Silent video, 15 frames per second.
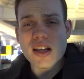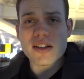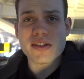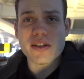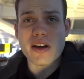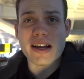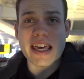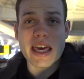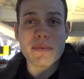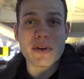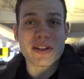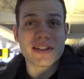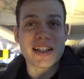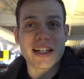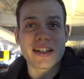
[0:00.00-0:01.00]
So I came
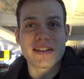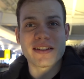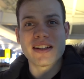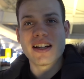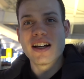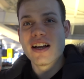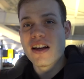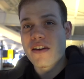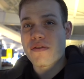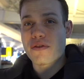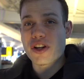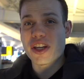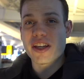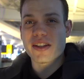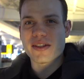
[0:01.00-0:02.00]
here to London
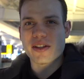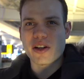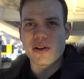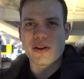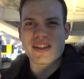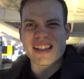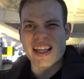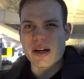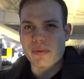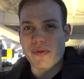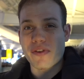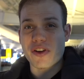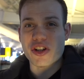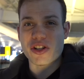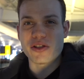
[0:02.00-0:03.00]
3 years ago as a young
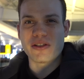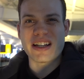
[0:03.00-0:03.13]
professional.